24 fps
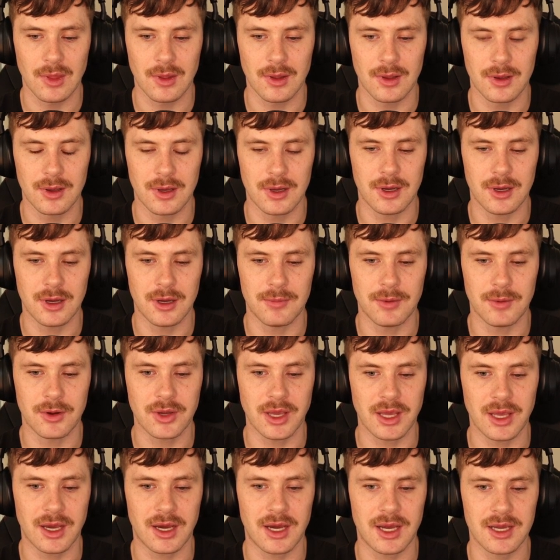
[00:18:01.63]
Okay,
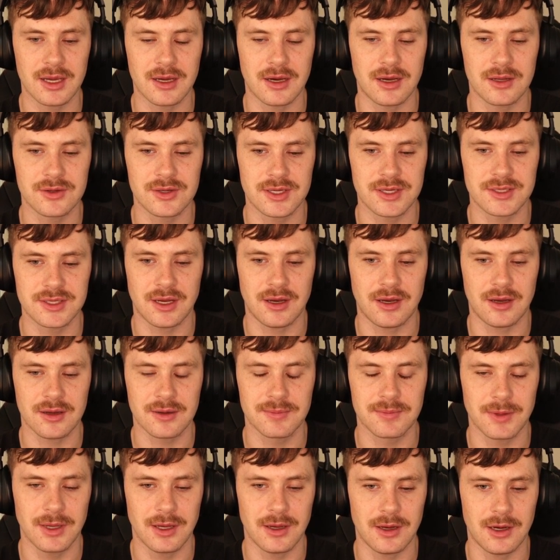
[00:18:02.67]
high contrast
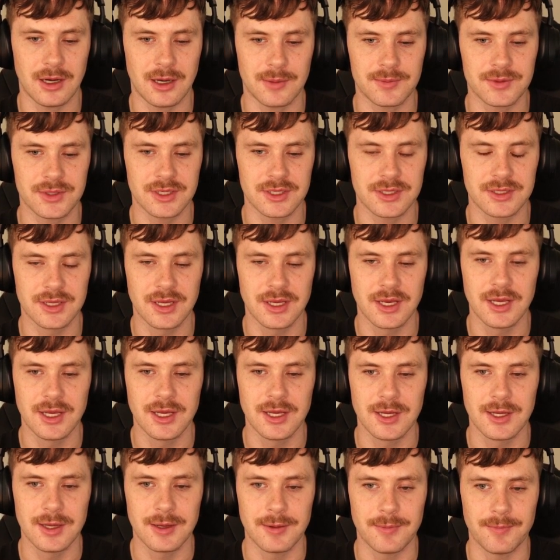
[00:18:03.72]
options.
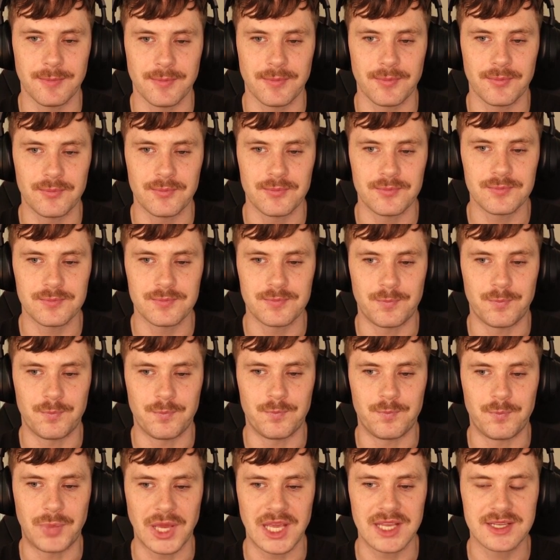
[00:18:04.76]

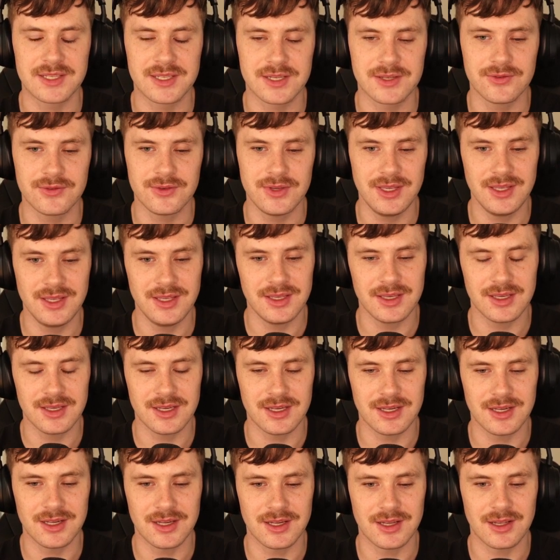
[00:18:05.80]
Basically,
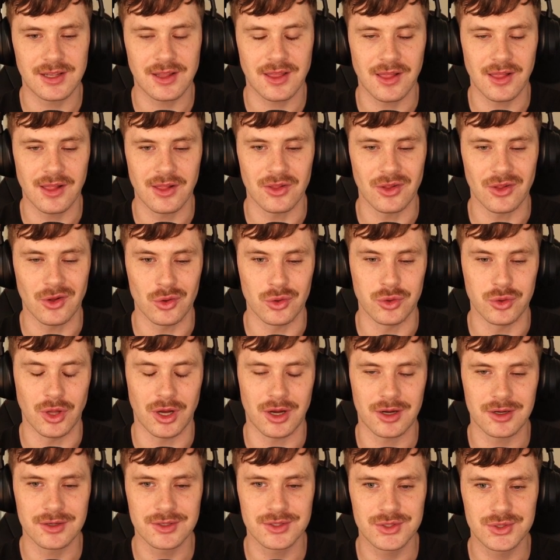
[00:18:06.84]

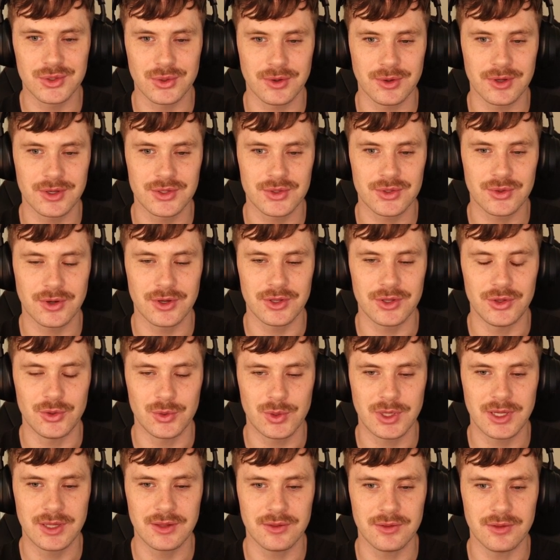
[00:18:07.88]
long story short, you
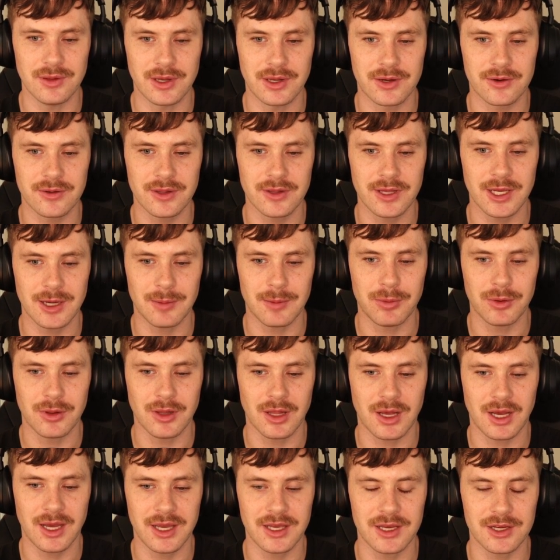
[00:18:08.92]
can literally
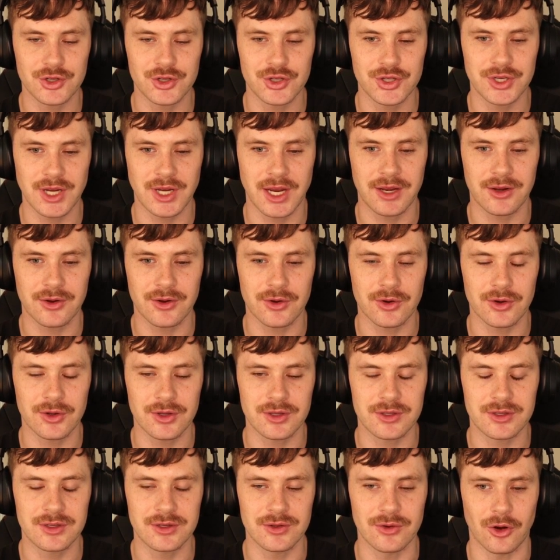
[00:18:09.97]
apply a shader
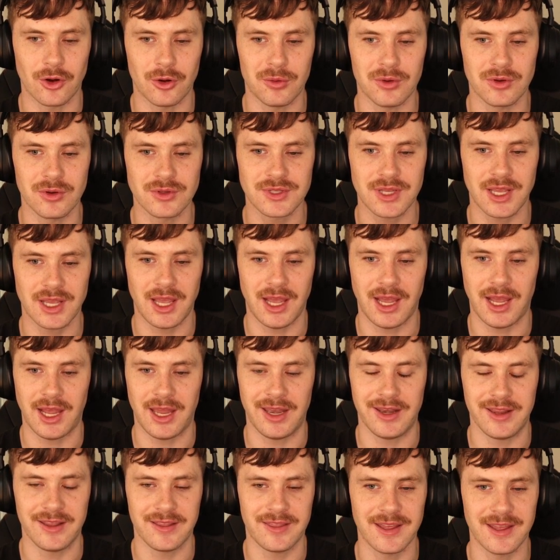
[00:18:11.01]
to almost
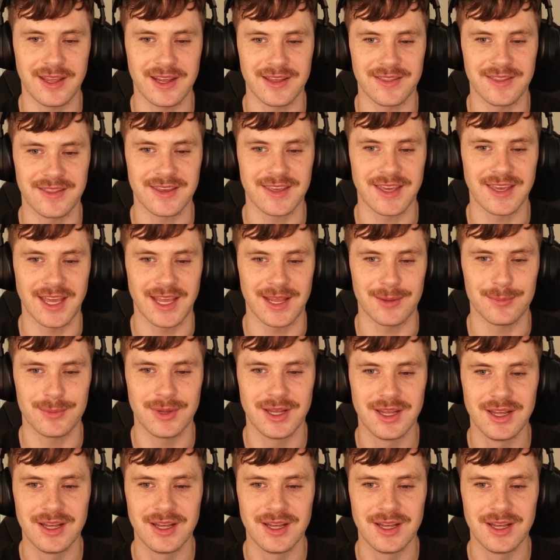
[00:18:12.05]
anything in the game.